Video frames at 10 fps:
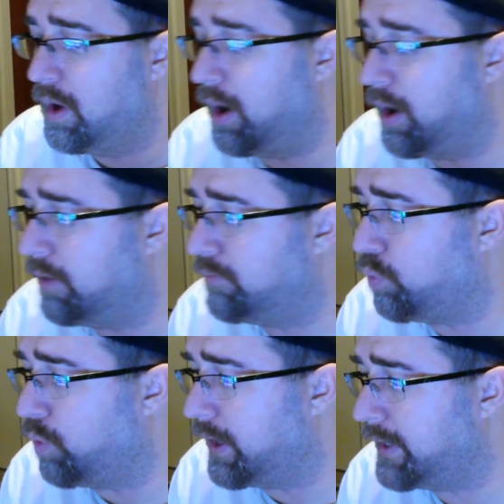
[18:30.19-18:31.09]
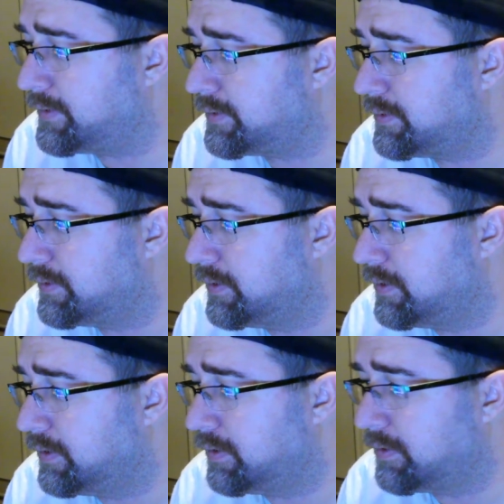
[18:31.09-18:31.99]
of what
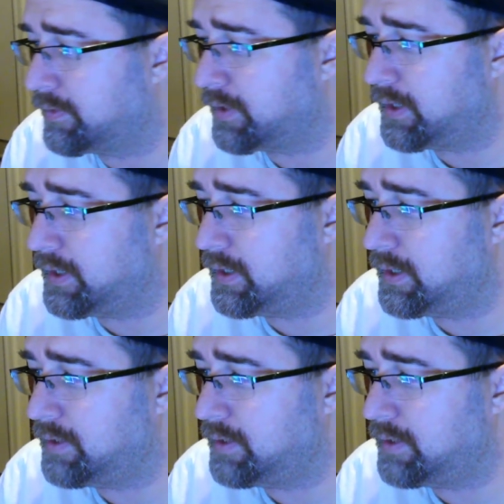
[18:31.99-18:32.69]
the